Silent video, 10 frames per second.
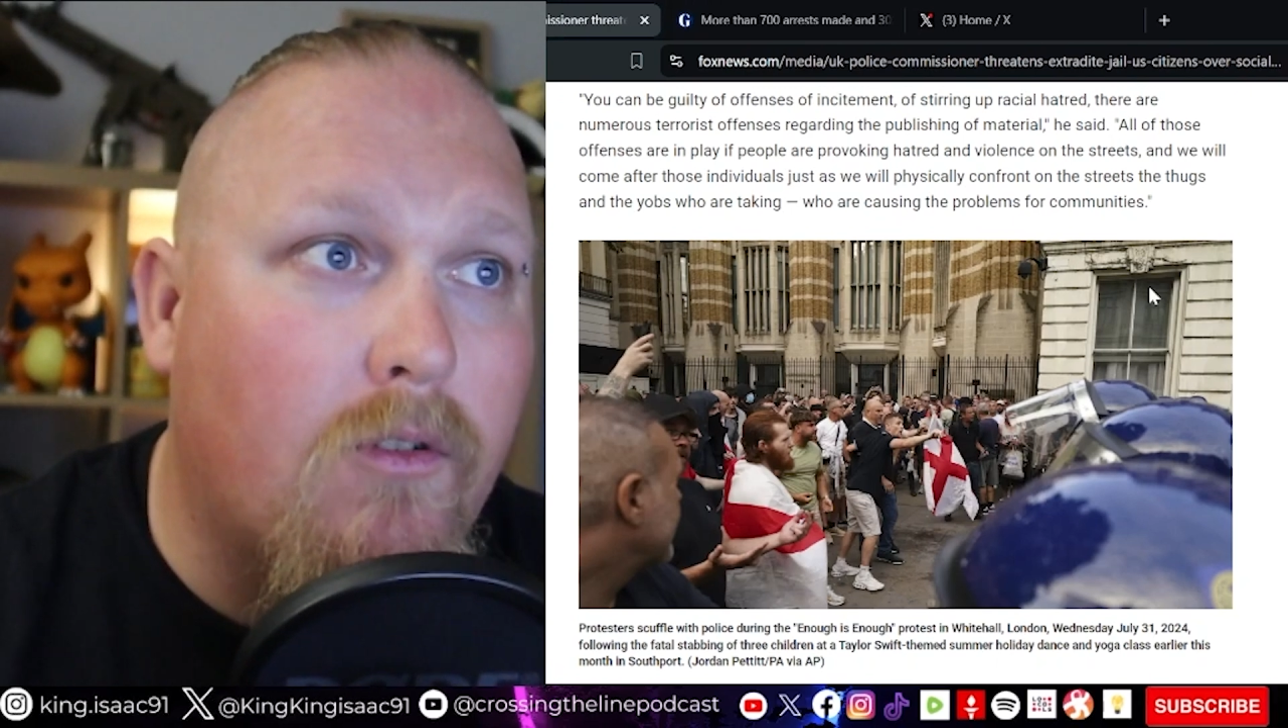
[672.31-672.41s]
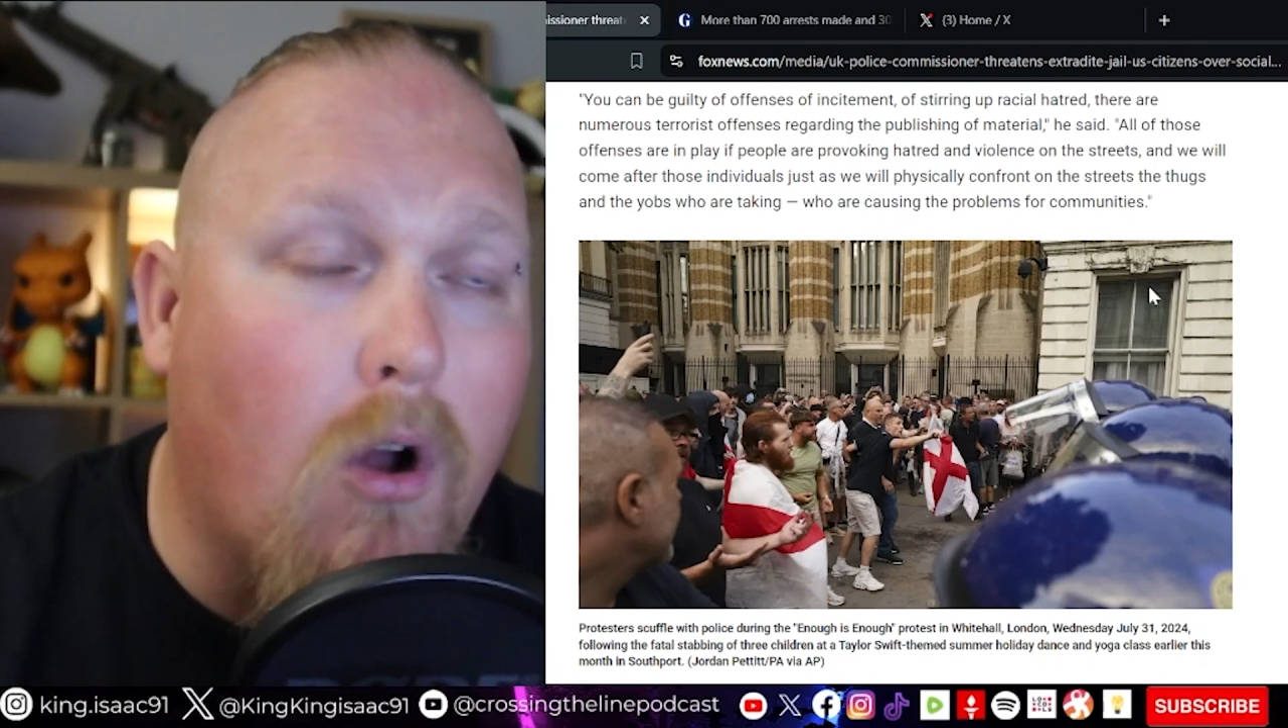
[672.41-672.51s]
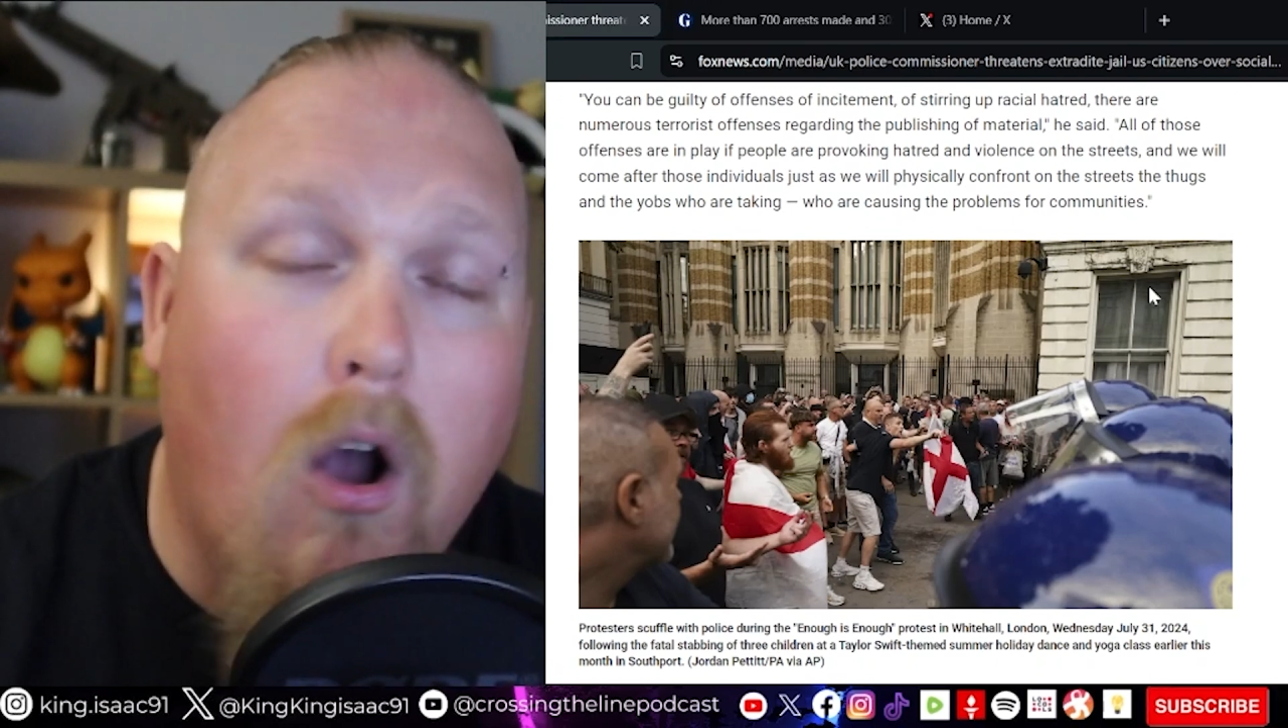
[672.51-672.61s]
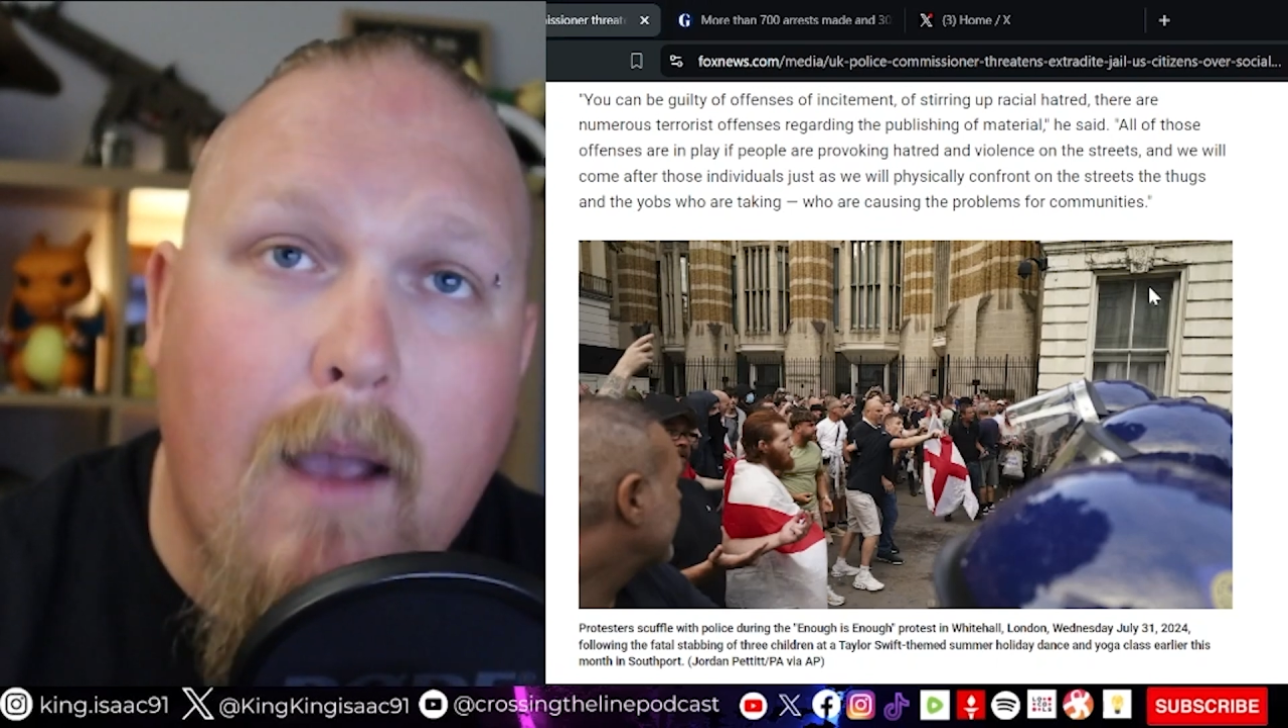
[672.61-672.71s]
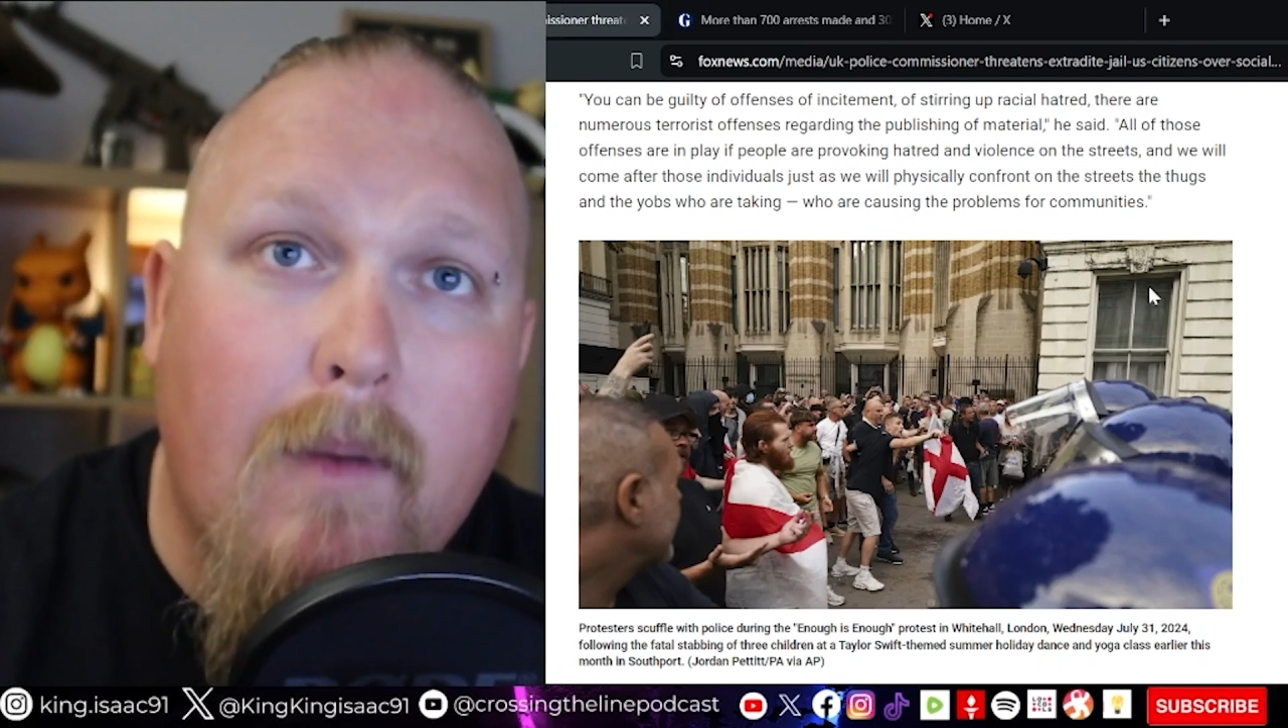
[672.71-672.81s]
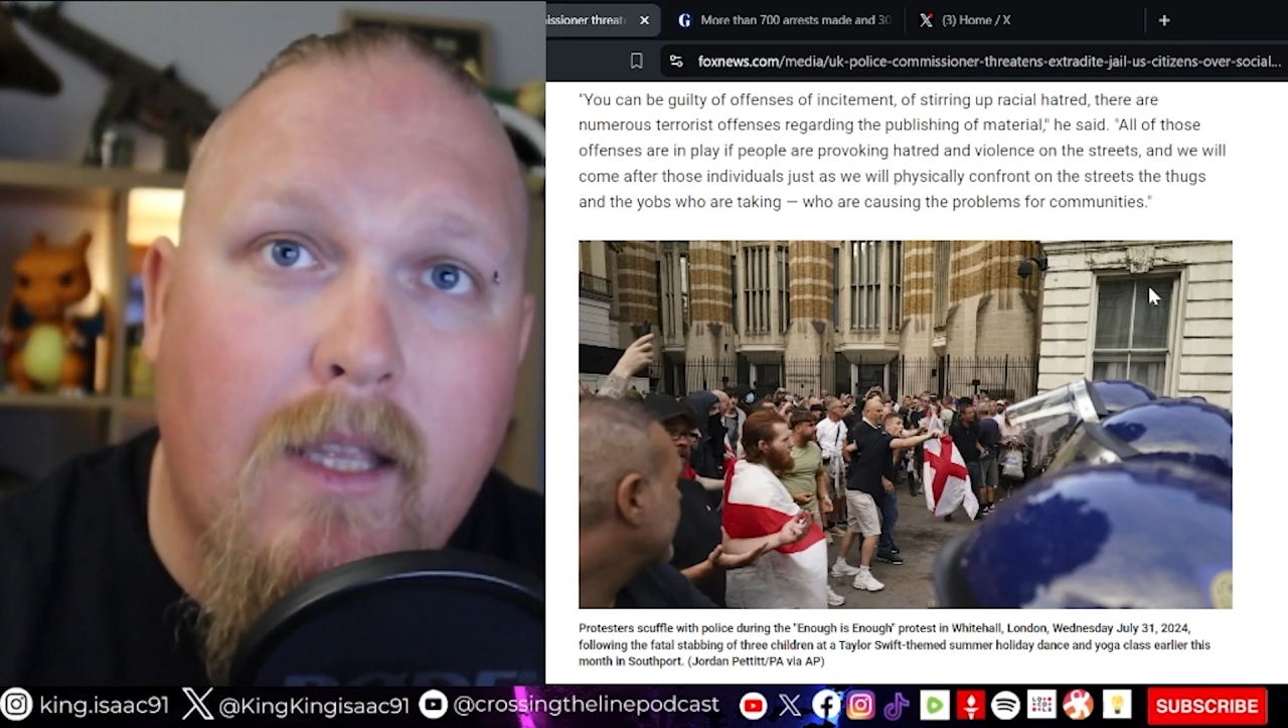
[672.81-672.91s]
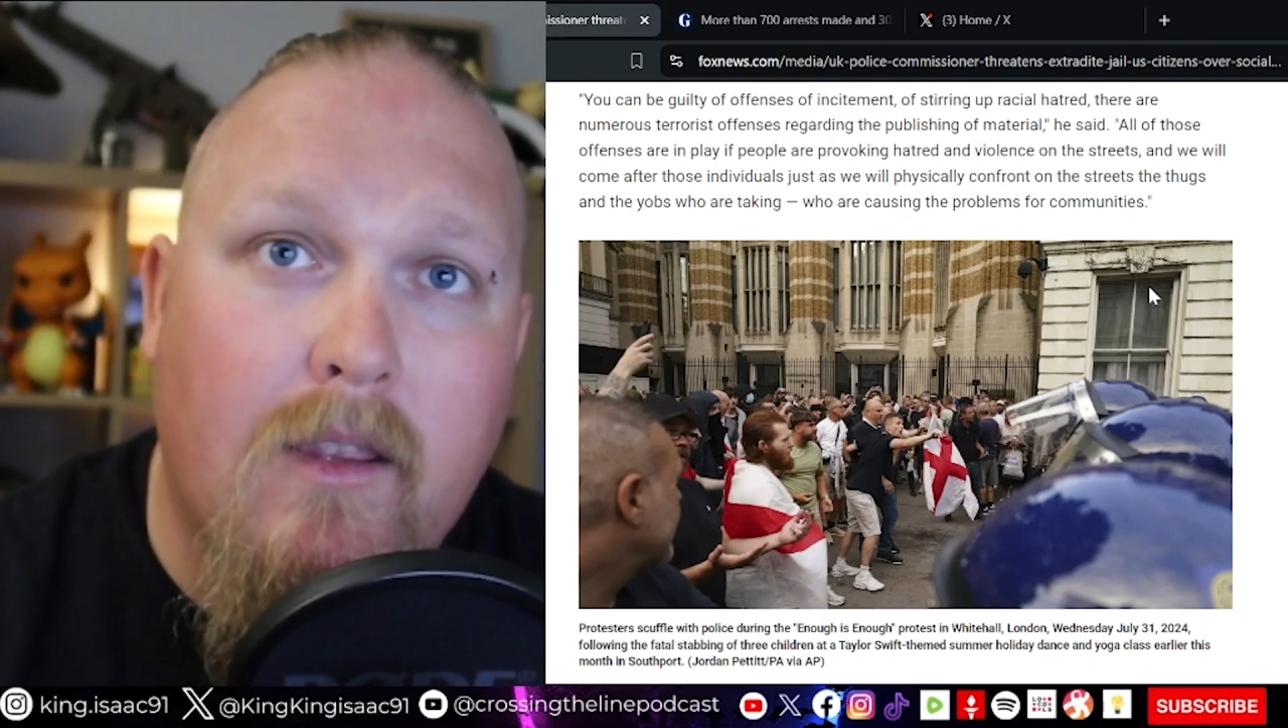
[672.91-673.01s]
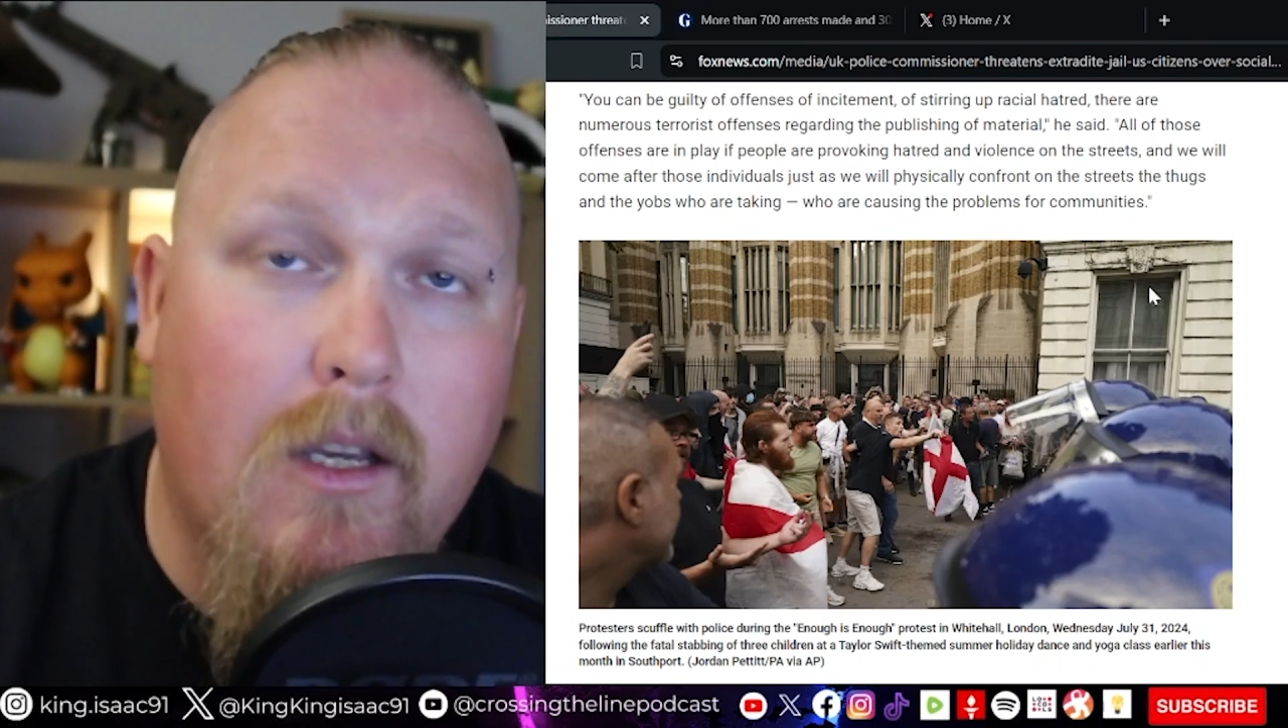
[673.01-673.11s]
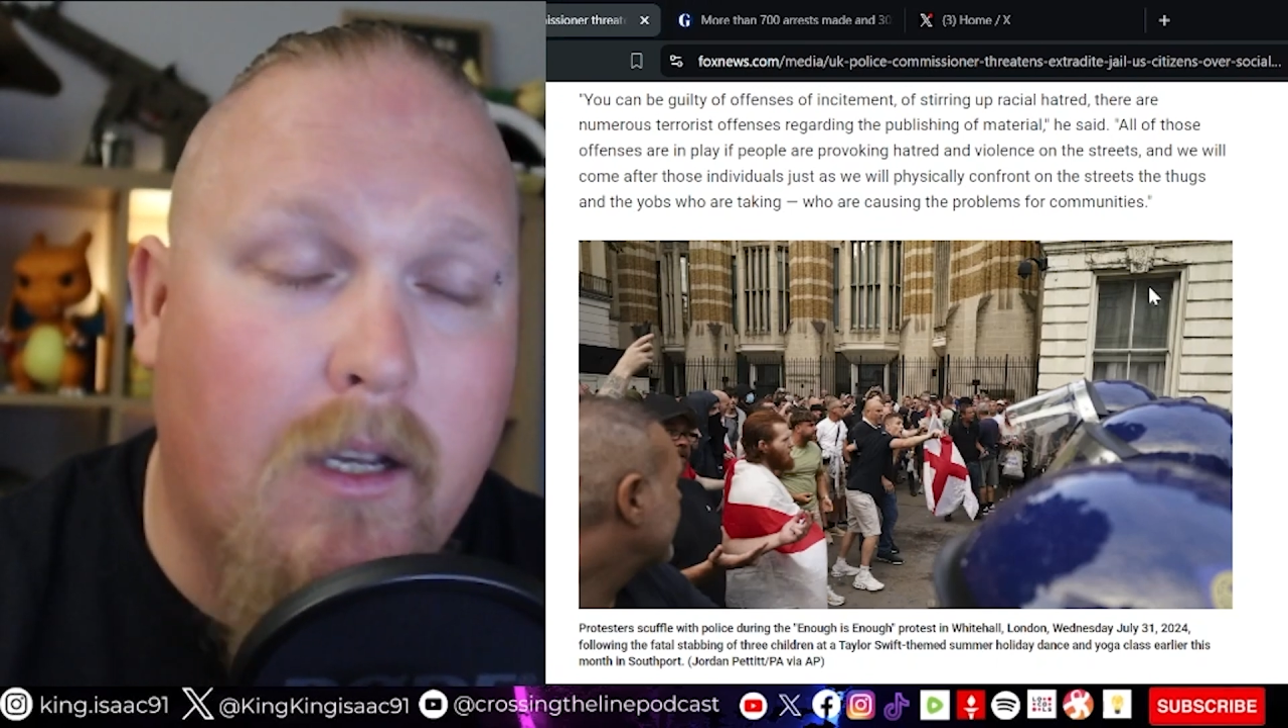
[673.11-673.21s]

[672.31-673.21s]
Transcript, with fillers: crime in the